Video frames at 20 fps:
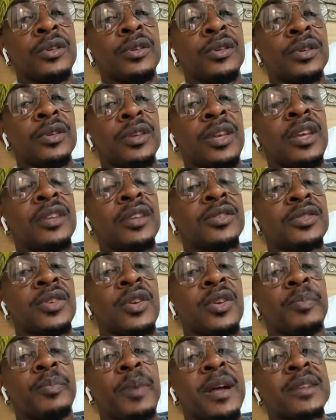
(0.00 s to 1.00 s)
Kingston
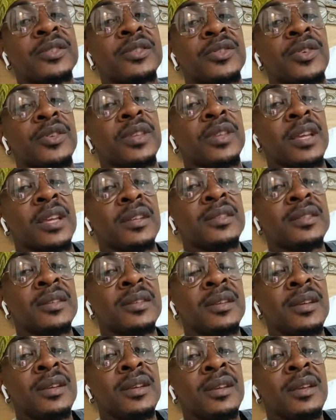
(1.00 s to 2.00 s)
on Sundays
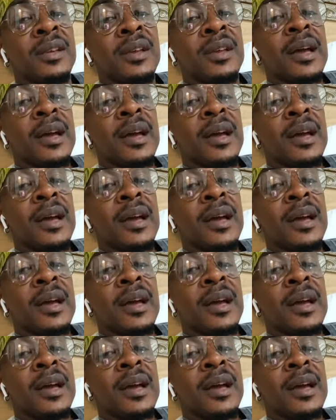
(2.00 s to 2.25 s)
and